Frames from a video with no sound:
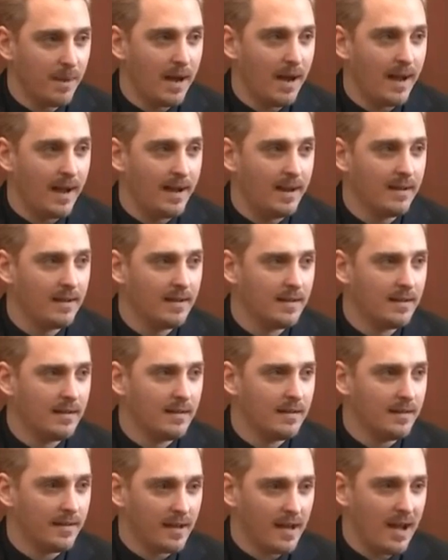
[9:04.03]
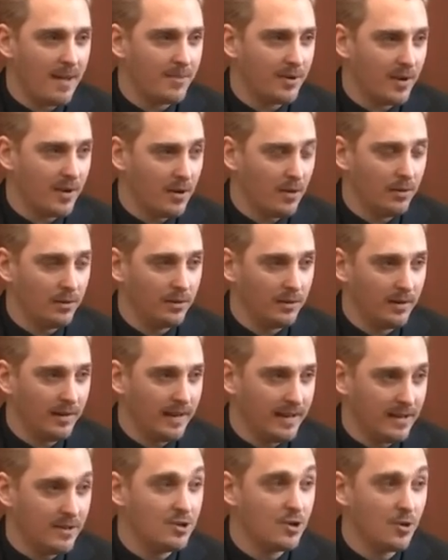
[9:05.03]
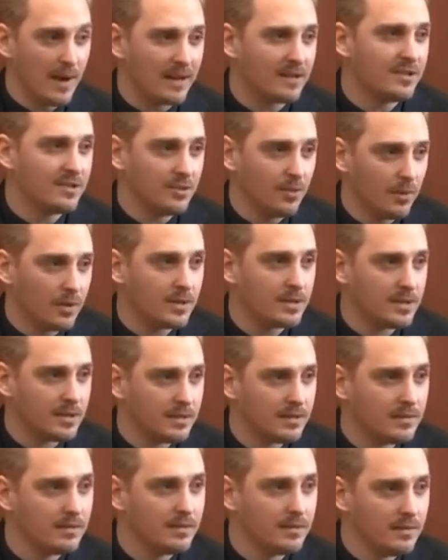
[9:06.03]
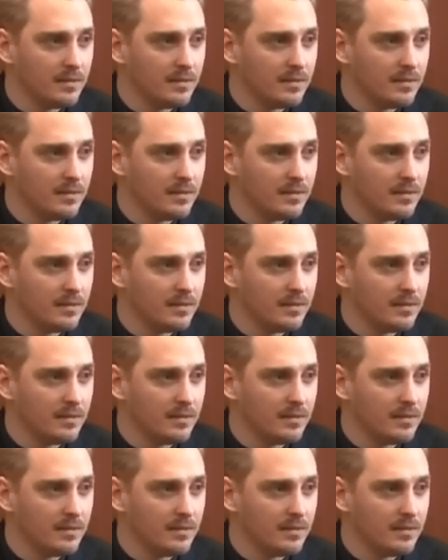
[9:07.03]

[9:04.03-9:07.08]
by the copyright holder, like a direct source.